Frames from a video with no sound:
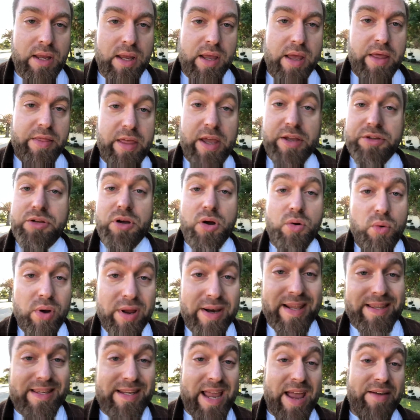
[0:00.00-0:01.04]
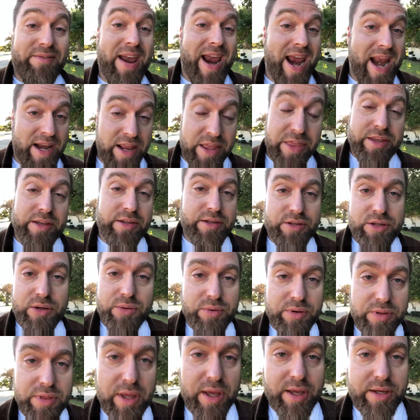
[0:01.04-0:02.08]
that don't want to have anything to do
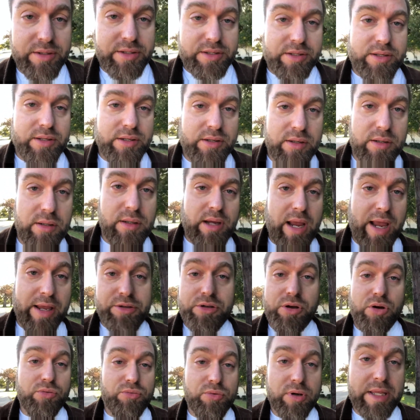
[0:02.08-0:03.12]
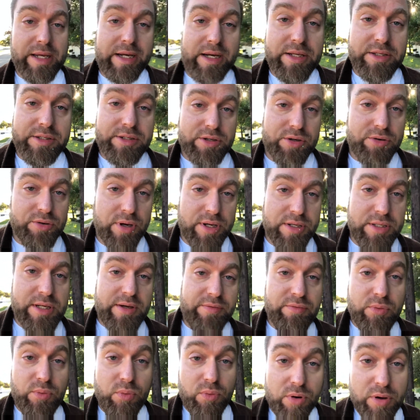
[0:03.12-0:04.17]
with us and don't really consider us
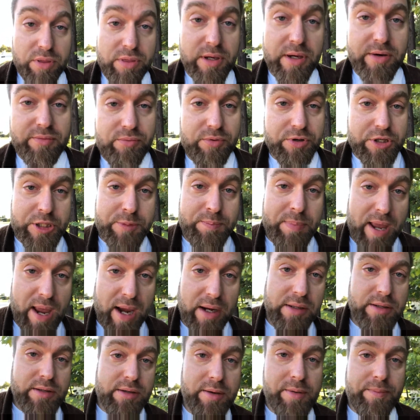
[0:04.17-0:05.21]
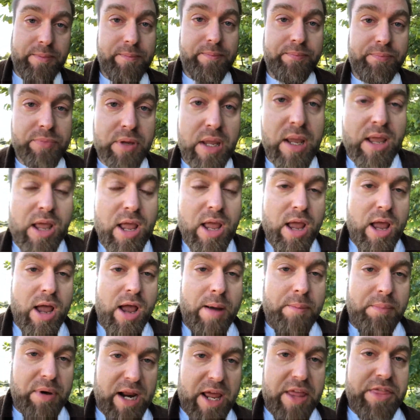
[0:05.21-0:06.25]
even worthy of respect.
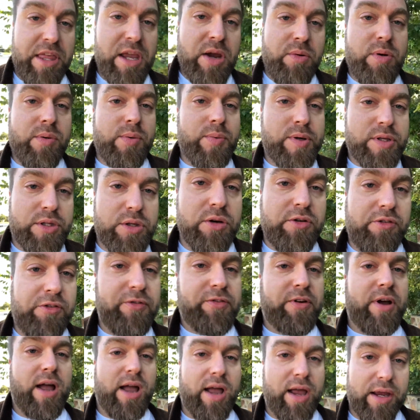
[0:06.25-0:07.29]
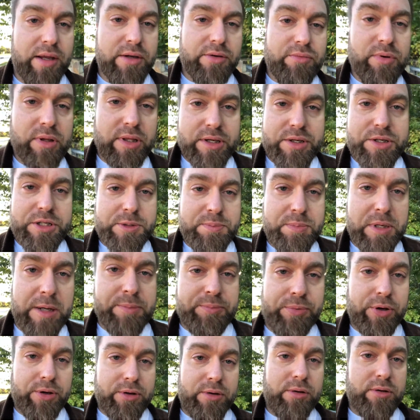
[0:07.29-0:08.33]
But I think when we do find religious
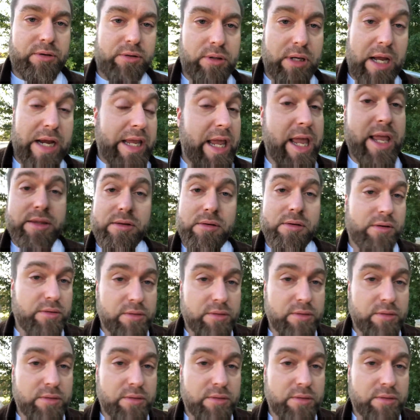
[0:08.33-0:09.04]
people, again,